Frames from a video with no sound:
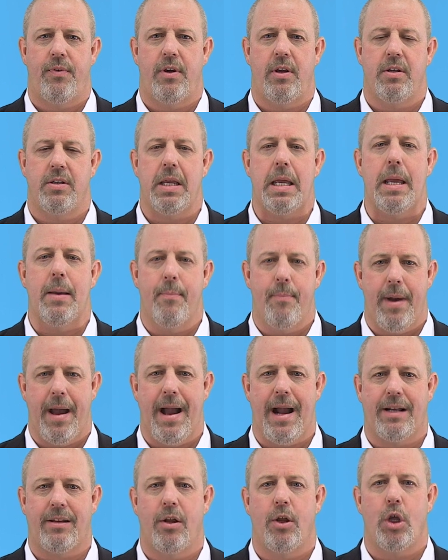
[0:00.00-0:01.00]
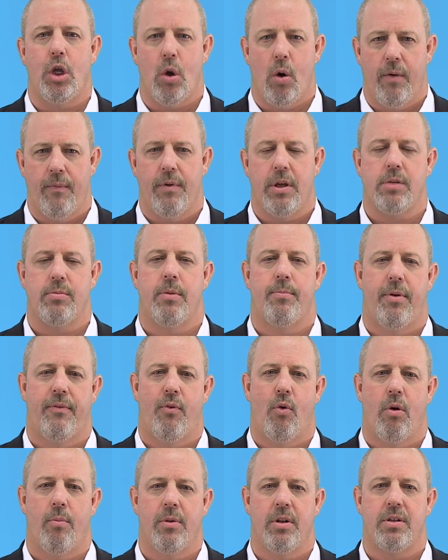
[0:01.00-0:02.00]
fees impact your investment
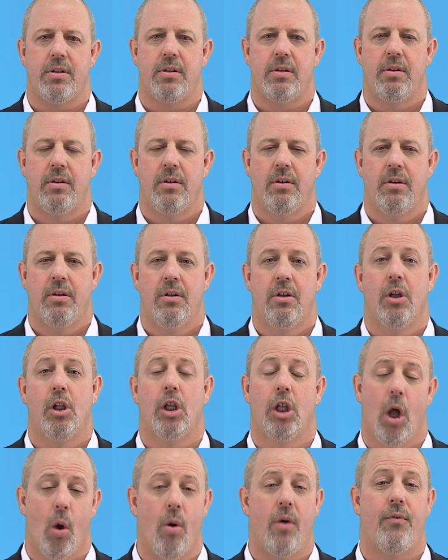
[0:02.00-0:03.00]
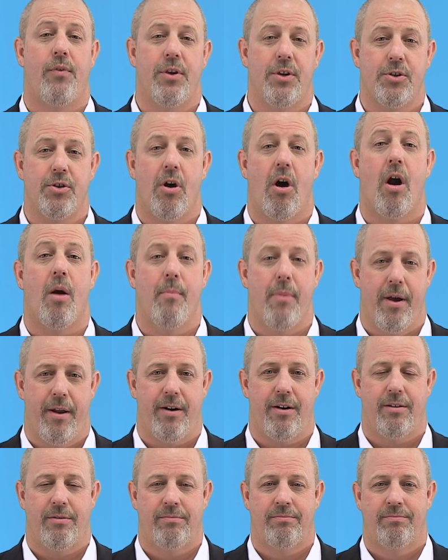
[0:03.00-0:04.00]
performance. Lower fees are
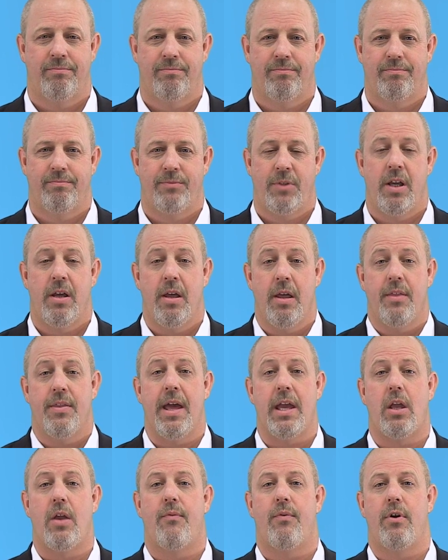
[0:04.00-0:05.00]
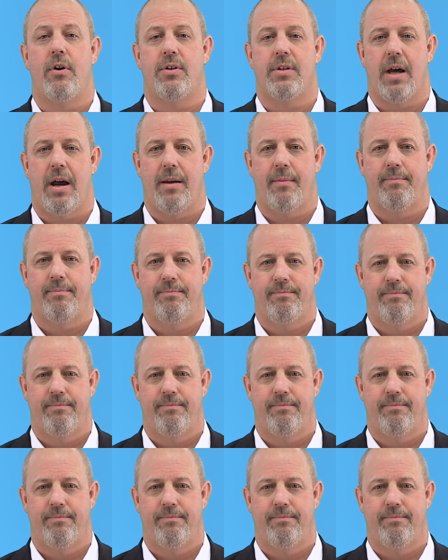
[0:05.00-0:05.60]
better. Thank you for your time.